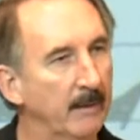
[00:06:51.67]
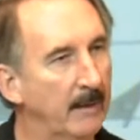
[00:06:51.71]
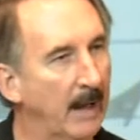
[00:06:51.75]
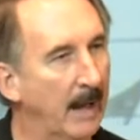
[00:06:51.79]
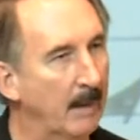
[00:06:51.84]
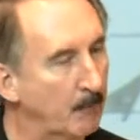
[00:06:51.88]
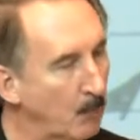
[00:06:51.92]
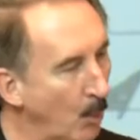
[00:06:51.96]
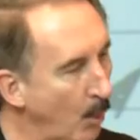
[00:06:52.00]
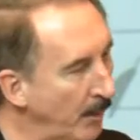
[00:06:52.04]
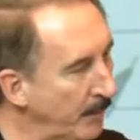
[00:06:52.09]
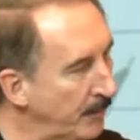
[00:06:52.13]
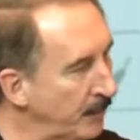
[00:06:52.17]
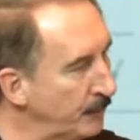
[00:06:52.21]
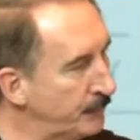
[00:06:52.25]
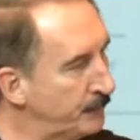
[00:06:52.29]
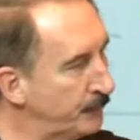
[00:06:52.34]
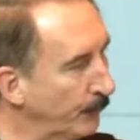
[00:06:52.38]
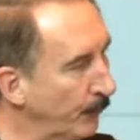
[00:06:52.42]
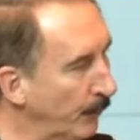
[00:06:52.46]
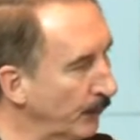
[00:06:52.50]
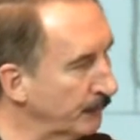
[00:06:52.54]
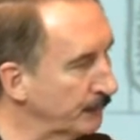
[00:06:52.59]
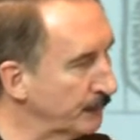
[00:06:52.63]
I'm going to
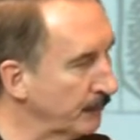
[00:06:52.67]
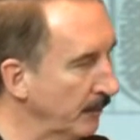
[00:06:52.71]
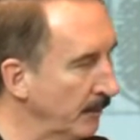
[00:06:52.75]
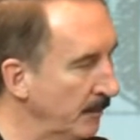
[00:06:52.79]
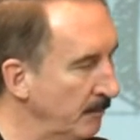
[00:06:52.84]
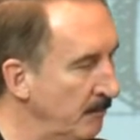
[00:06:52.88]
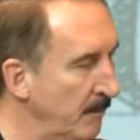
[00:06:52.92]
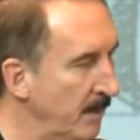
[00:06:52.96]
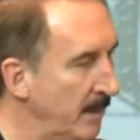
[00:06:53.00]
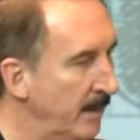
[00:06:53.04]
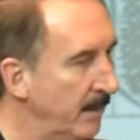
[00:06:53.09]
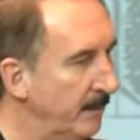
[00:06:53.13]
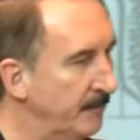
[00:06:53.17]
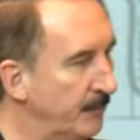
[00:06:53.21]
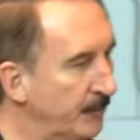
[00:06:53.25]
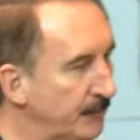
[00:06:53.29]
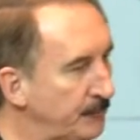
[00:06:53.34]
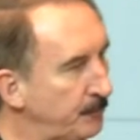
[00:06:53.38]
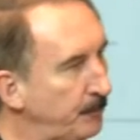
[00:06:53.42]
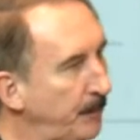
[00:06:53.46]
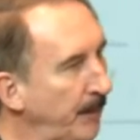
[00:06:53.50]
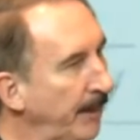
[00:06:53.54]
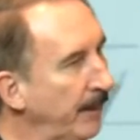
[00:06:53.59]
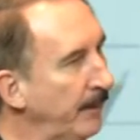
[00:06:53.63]
Jerusalem. The
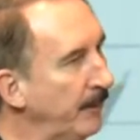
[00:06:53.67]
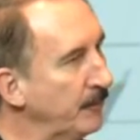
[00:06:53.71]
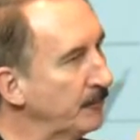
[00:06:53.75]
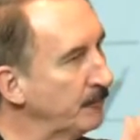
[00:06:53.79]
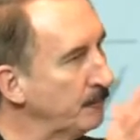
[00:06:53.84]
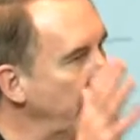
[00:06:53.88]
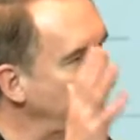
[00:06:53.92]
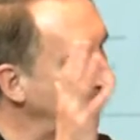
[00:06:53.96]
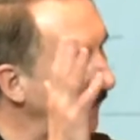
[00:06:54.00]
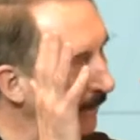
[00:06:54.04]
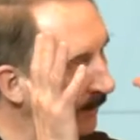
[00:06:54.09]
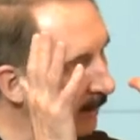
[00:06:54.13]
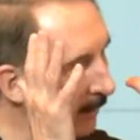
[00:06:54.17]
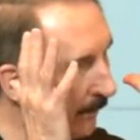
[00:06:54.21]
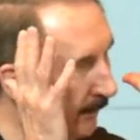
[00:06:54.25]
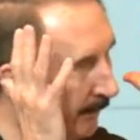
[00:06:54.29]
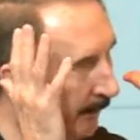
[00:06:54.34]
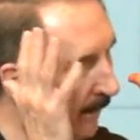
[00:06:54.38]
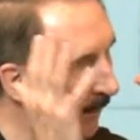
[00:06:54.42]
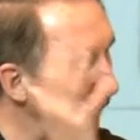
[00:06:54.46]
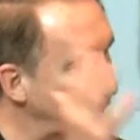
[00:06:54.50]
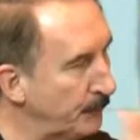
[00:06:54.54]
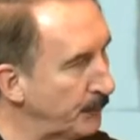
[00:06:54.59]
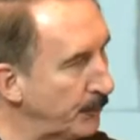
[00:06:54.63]
Spirit has made it
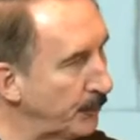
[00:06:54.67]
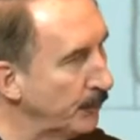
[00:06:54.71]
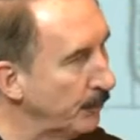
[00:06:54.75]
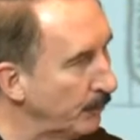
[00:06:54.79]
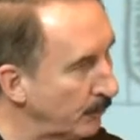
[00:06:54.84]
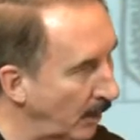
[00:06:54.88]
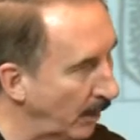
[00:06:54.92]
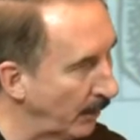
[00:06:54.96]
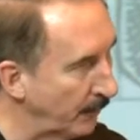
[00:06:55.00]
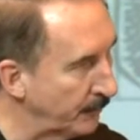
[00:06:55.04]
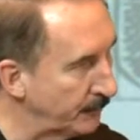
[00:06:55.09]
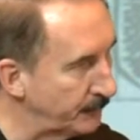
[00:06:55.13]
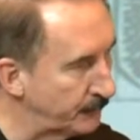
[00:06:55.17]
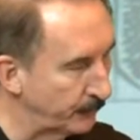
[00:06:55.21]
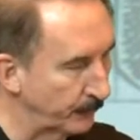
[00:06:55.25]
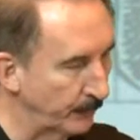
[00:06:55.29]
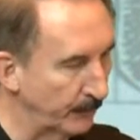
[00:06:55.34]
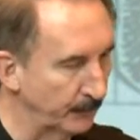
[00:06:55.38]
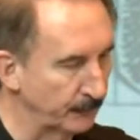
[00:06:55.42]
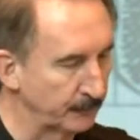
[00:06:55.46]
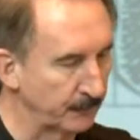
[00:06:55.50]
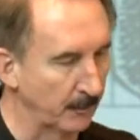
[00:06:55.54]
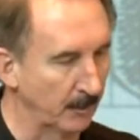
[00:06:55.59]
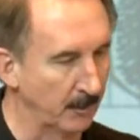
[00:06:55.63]
clear I'm to go to
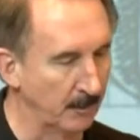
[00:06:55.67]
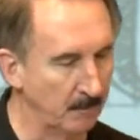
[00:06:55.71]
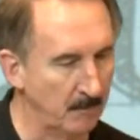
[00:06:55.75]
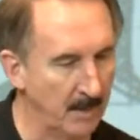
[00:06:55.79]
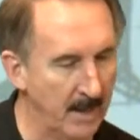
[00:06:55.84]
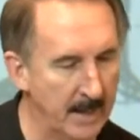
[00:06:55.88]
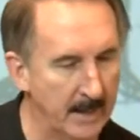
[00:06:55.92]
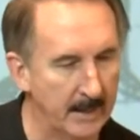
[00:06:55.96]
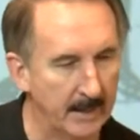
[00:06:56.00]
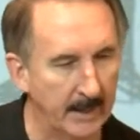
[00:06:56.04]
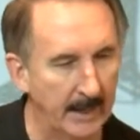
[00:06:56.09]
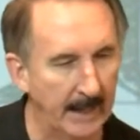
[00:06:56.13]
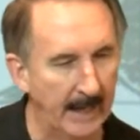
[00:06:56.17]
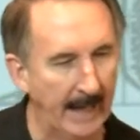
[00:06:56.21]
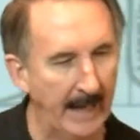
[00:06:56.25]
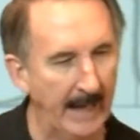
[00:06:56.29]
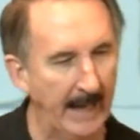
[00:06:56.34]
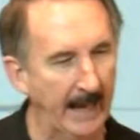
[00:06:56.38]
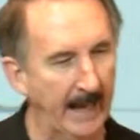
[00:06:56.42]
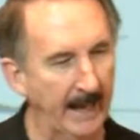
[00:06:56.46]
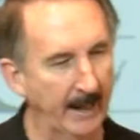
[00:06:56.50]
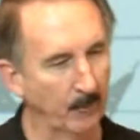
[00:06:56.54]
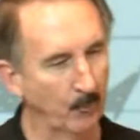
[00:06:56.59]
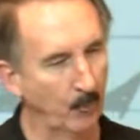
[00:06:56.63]
Jerusalem.
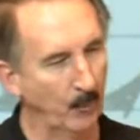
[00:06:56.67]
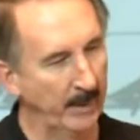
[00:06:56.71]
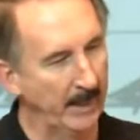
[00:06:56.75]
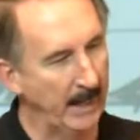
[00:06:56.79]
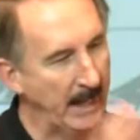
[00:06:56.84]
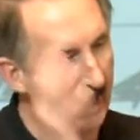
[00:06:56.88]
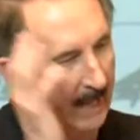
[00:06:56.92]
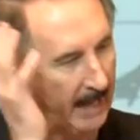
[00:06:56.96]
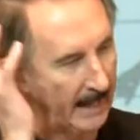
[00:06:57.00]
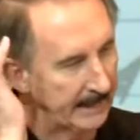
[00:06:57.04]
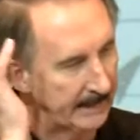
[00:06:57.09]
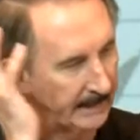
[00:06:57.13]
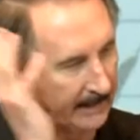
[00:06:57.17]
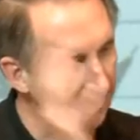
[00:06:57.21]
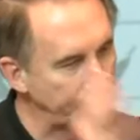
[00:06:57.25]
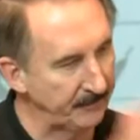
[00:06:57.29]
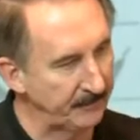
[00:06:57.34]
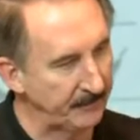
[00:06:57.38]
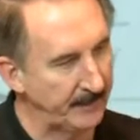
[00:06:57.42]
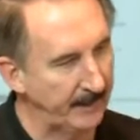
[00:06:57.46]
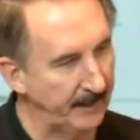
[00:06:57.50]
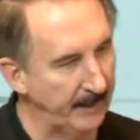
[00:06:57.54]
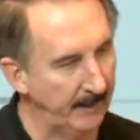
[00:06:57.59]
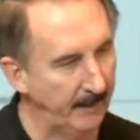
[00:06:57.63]
And when I
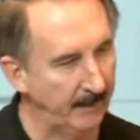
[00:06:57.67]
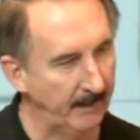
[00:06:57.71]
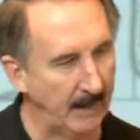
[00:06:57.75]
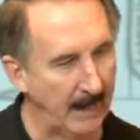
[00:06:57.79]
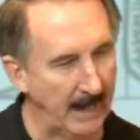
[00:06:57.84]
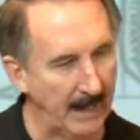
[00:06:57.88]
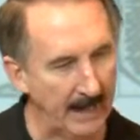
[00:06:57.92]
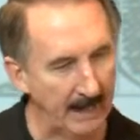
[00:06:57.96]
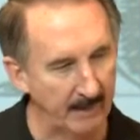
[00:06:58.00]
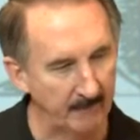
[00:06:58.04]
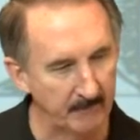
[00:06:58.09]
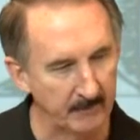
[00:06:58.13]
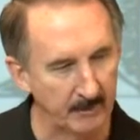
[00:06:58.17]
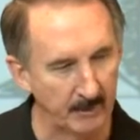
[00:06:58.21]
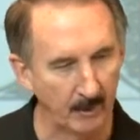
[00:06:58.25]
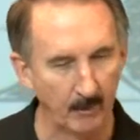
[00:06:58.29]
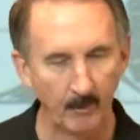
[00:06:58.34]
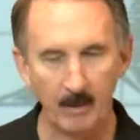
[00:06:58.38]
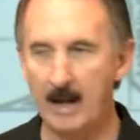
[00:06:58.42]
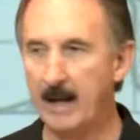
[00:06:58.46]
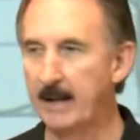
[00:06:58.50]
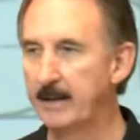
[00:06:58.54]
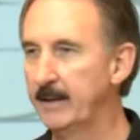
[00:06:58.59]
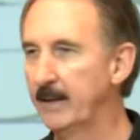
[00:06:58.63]
get there, I have no
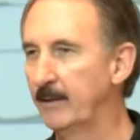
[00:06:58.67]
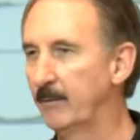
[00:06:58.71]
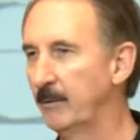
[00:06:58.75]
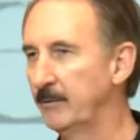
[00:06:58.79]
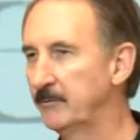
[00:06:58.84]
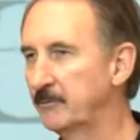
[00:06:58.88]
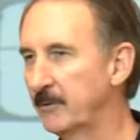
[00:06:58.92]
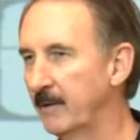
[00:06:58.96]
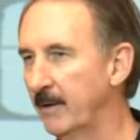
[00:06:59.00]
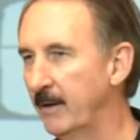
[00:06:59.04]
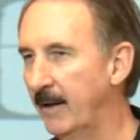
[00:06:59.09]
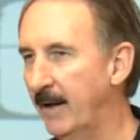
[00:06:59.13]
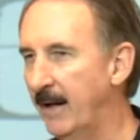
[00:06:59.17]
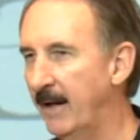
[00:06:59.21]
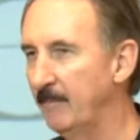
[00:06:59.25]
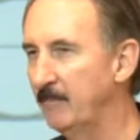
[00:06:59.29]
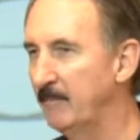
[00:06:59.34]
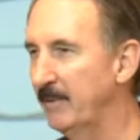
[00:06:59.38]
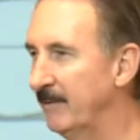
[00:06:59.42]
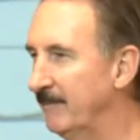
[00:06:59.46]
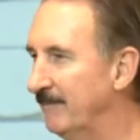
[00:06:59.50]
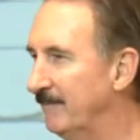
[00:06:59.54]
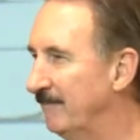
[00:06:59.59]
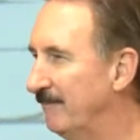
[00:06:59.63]
idea what's going to
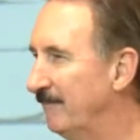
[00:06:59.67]
happen.